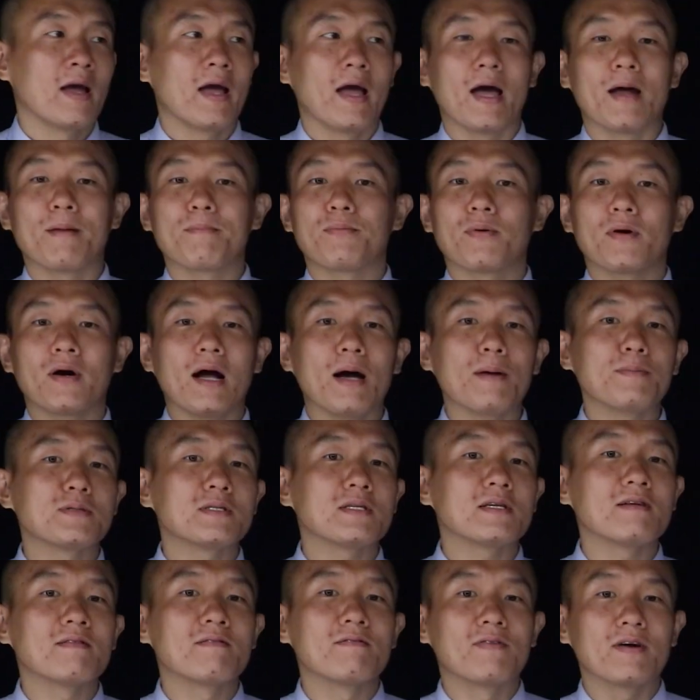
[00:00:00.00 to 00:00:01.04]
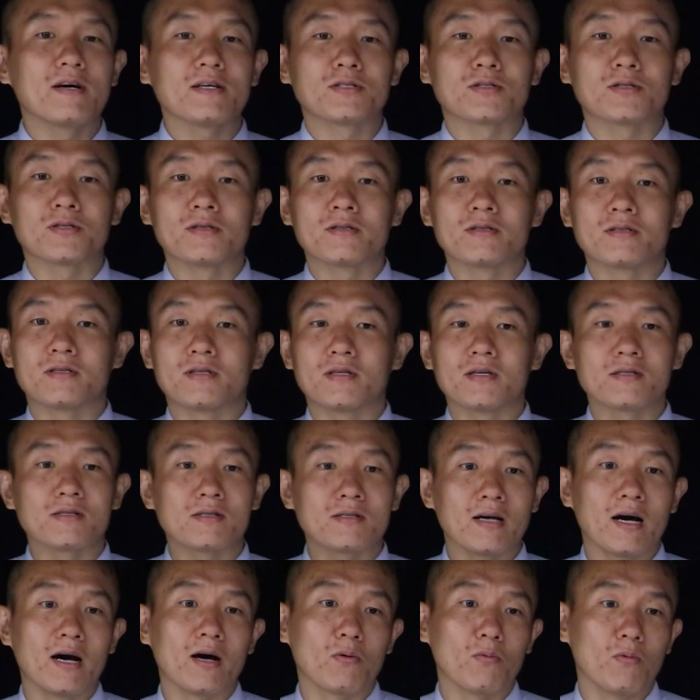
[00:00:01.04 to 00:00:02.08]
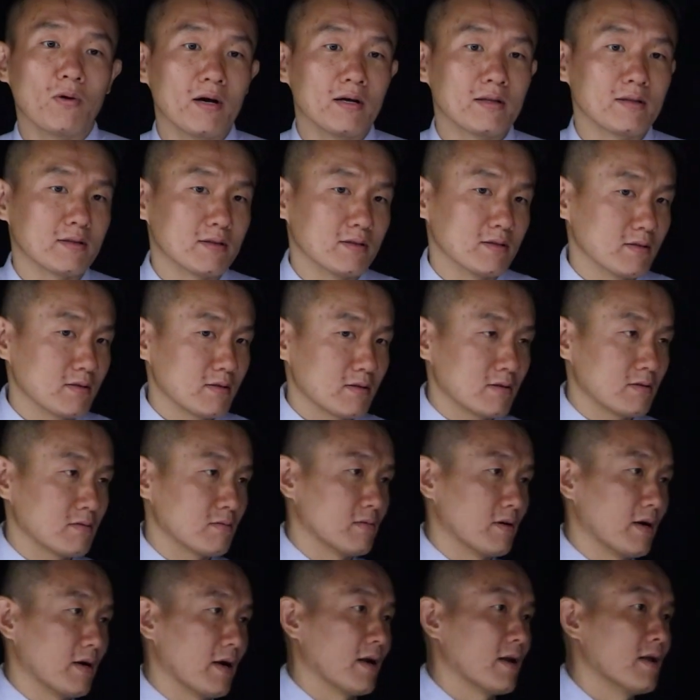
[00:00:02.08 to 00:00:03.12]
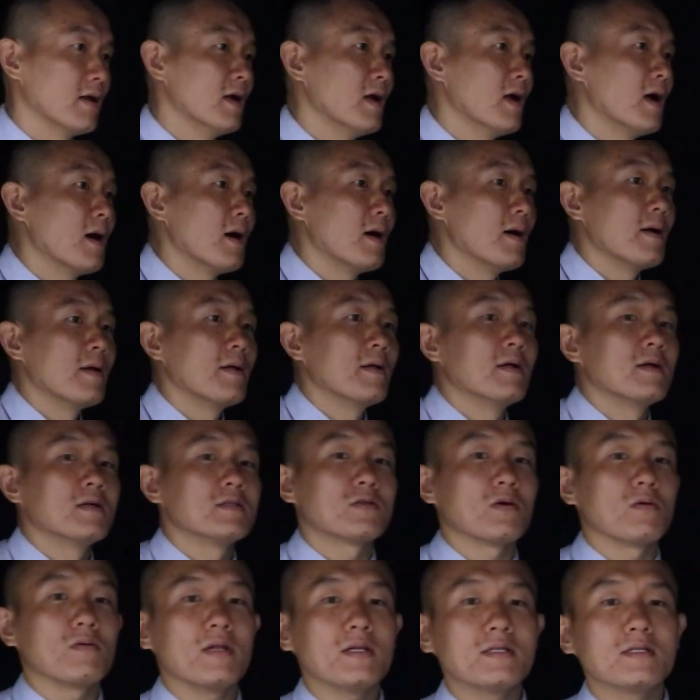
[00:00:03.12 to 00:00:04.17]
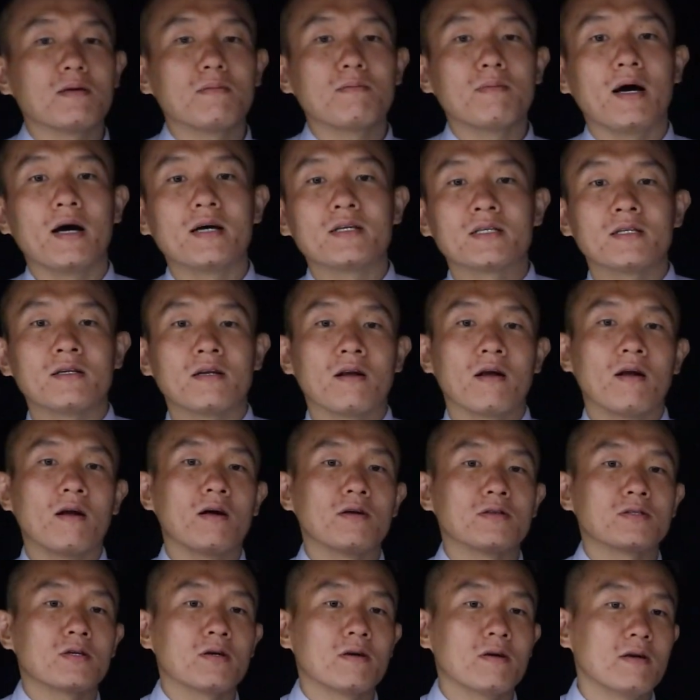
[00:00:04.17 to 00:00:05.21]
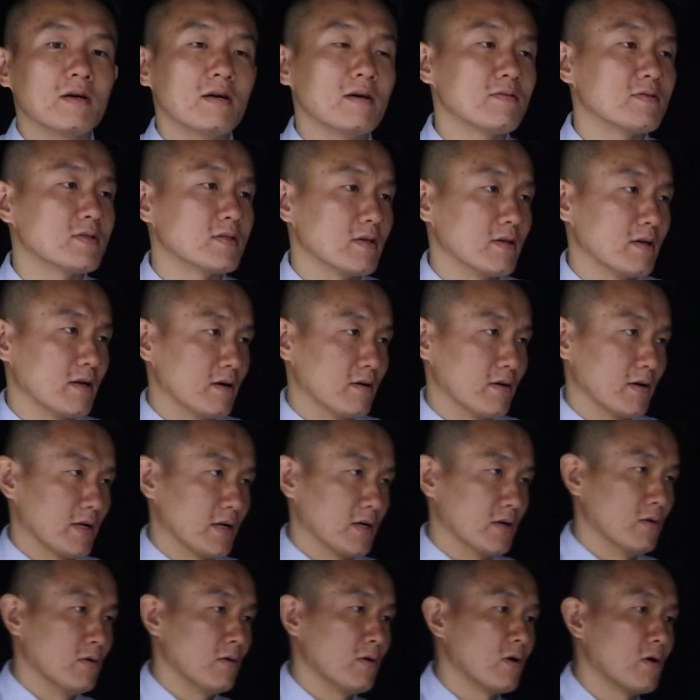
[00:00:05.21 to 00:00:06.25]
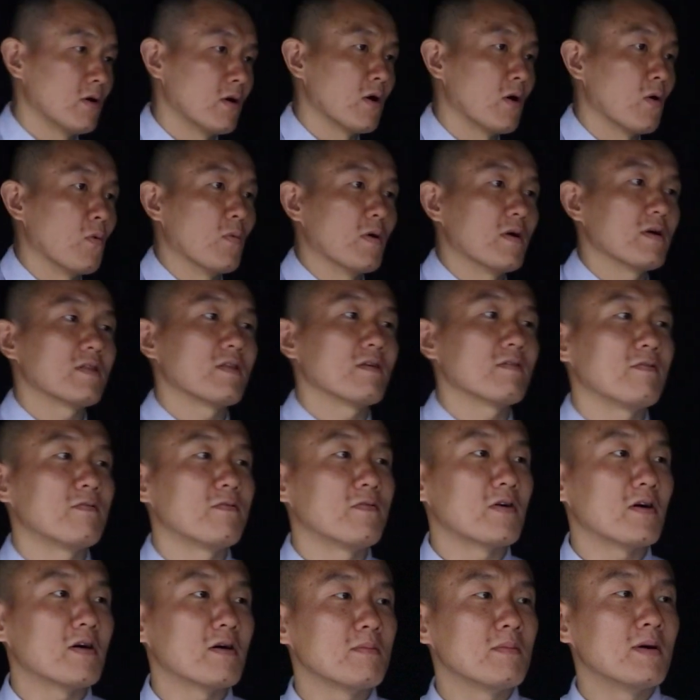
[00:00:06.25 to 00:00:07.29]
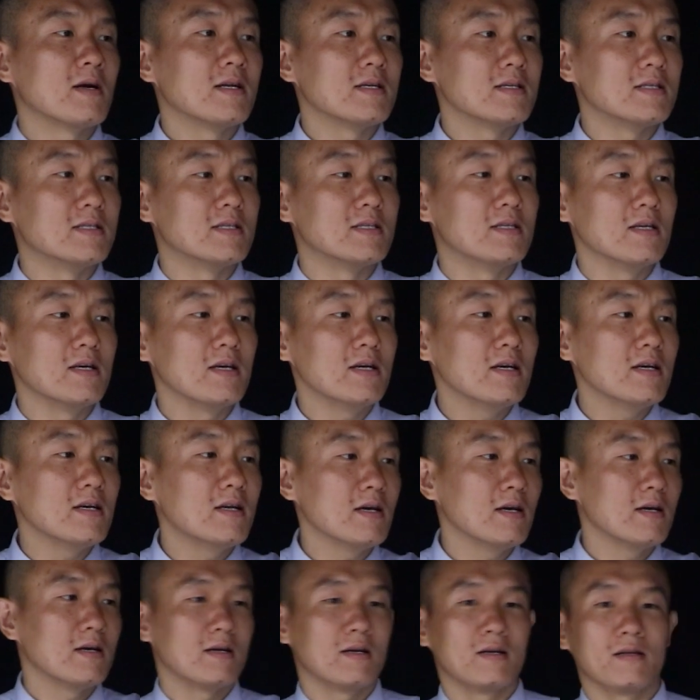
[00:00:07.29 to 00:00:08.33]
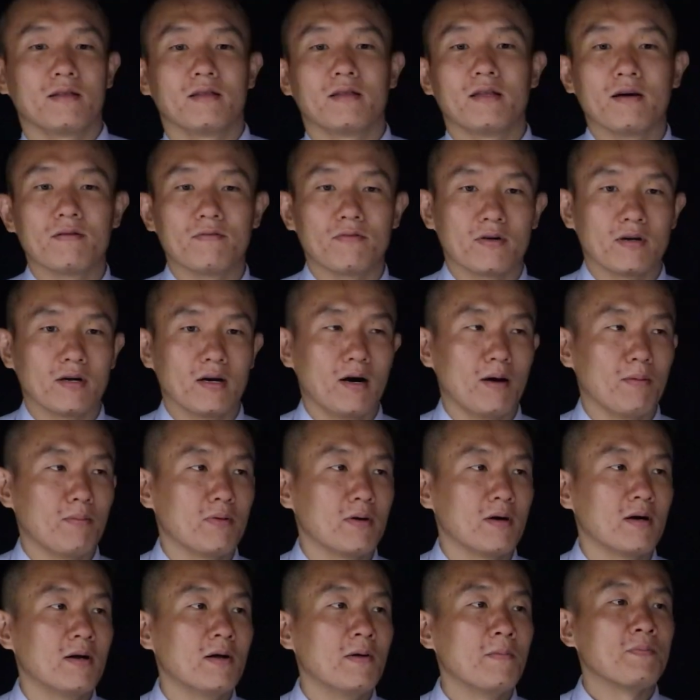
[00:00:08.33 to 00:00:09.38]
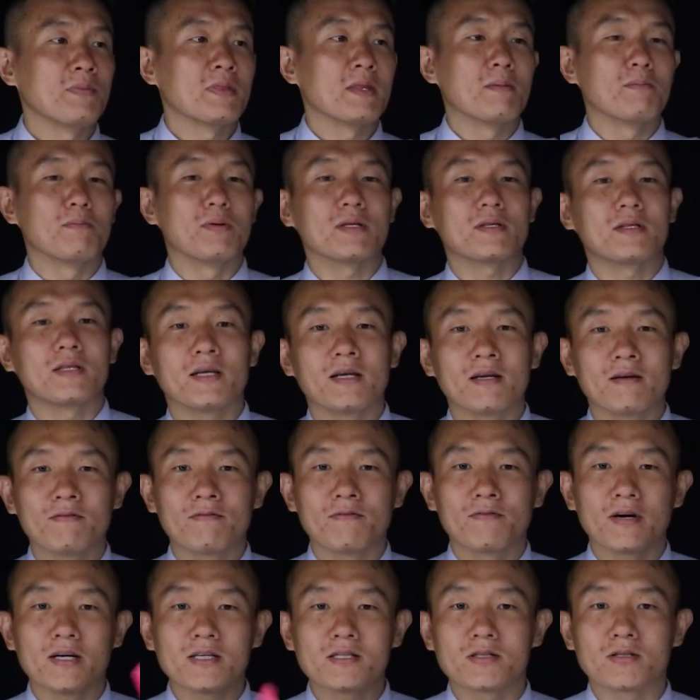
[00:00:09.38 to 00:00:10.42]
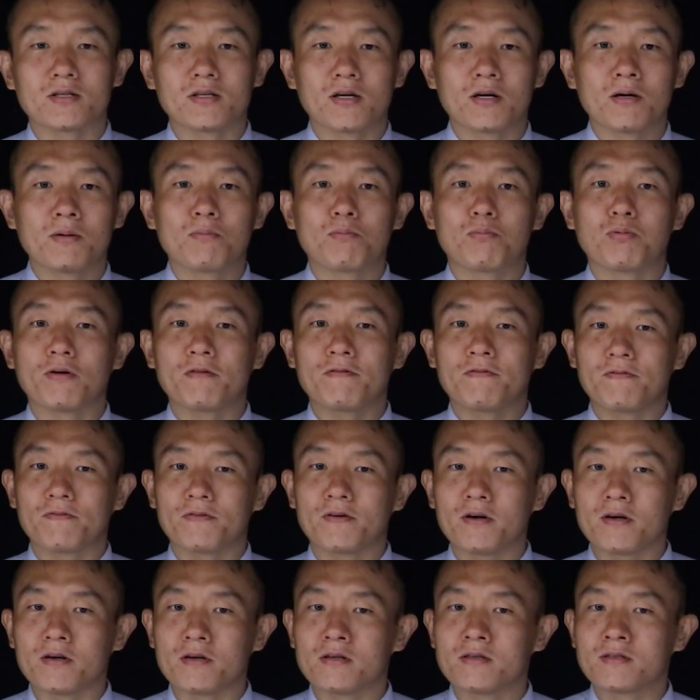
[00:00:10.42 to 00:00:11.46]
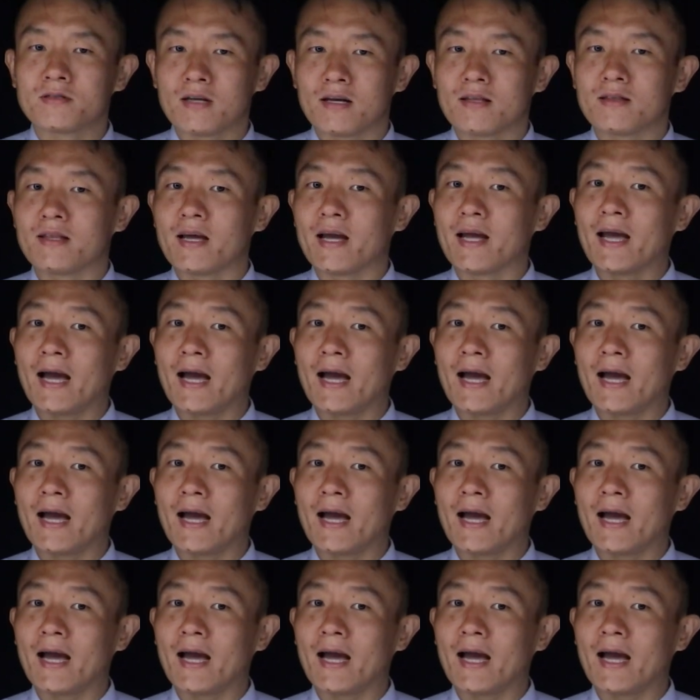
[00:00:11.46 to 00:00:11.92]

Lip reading: and perhaps the investor does not want this, right? So let's imagine an alternative scenario where the firm did lever up, but the investor prefers that they